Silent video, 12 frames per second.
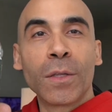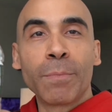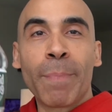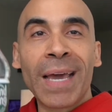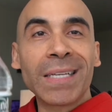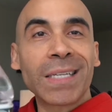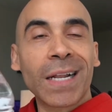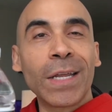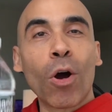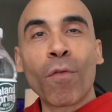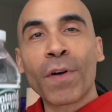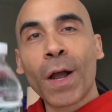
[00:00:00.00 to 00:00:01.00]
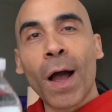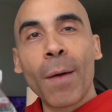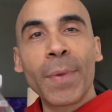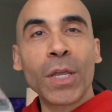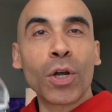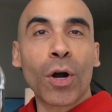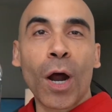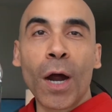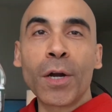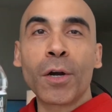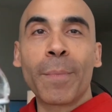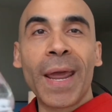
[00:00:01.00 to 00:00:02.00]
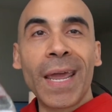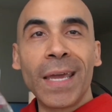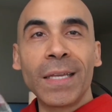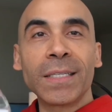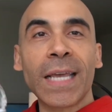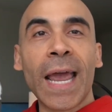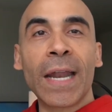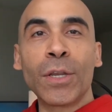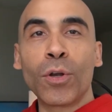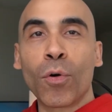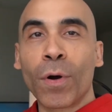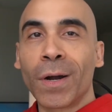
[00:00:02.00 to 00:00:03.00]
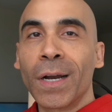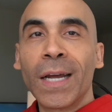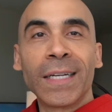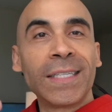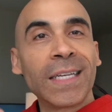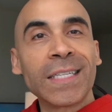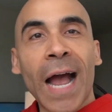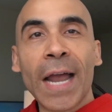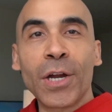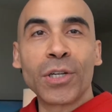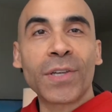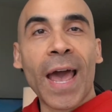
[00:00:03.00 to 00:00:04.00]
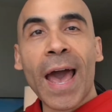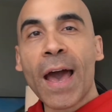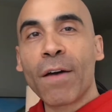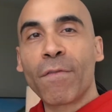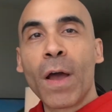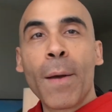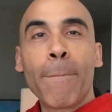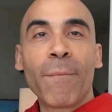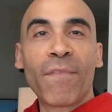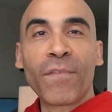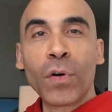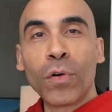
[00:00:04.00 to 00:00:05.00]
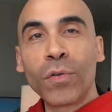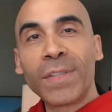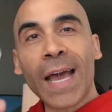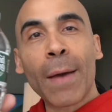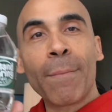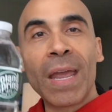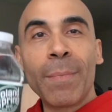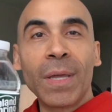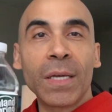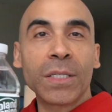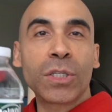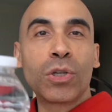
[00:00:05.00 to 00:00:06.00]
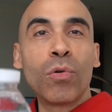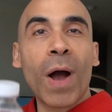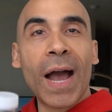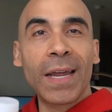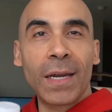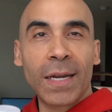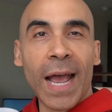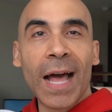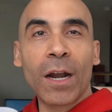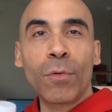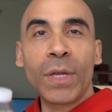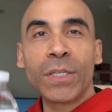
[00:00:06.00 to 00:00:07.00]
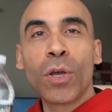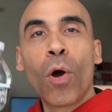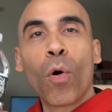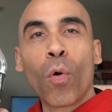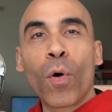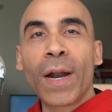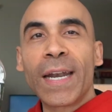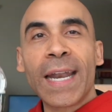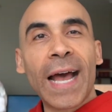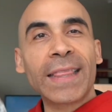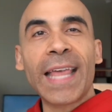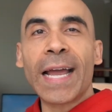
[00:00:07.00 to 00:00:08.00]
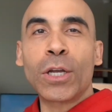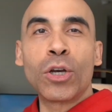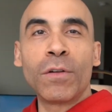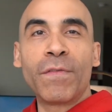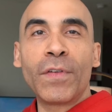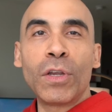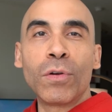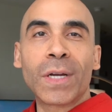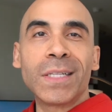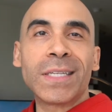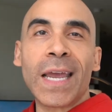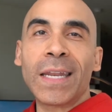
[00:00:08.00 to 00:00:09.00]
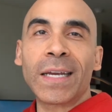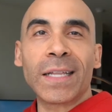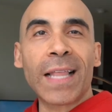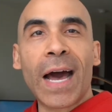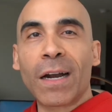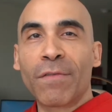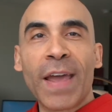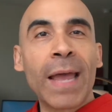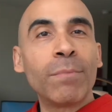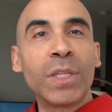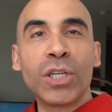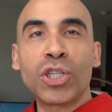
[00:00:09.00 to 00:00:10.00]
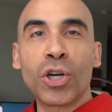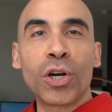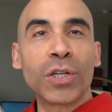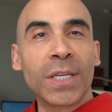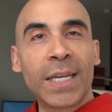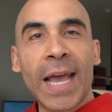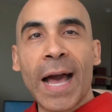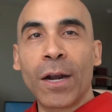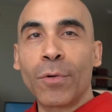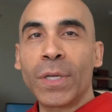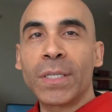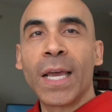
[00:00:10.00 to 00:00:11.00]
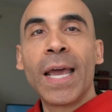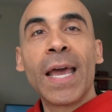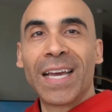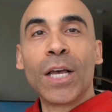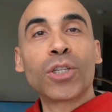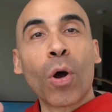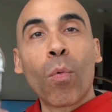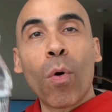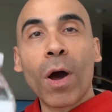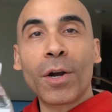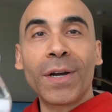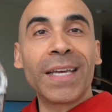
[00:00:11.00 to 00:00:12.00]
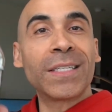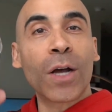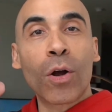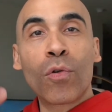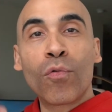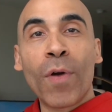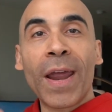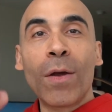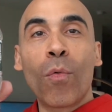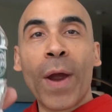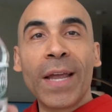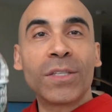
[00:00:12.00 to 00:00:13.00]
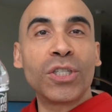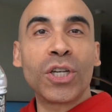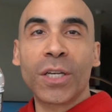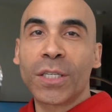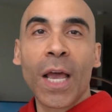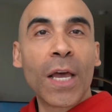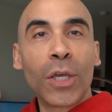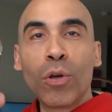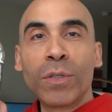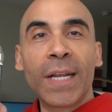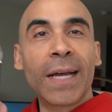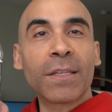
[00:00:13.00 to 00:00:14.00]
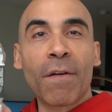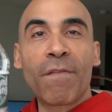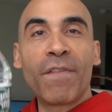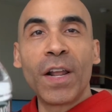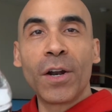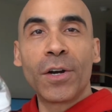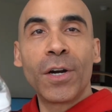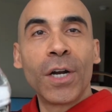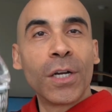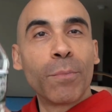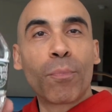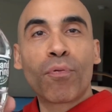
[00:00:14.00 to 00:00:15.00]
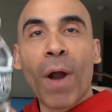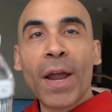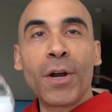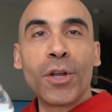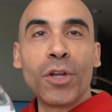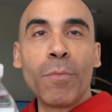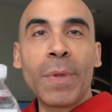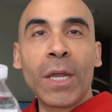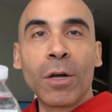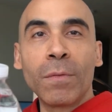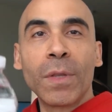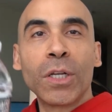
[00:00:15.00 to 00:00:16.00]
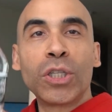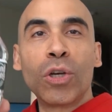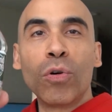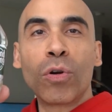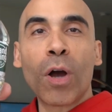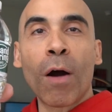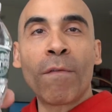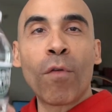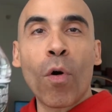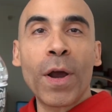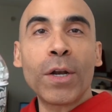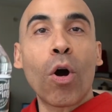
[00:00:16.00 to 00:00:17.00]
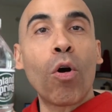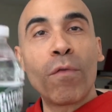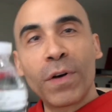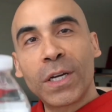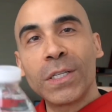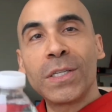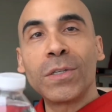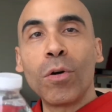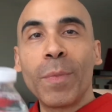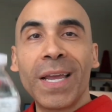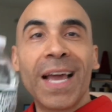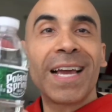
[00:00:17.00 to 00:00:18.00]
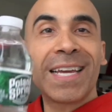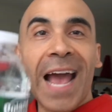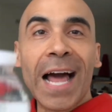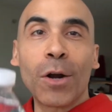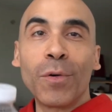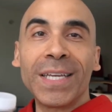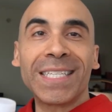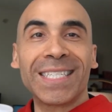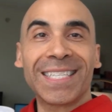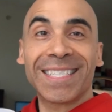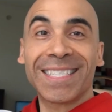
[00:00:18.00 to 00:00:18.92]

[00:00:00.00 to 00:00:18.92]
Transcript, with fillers: basically overcoming your hunger pains and your desire to have food that maybe is too high in calories or not that good for you containing a lot of empty sugars and calories. So water is a great way to just use it as a filler prior to your meal to avoid over consuming calories.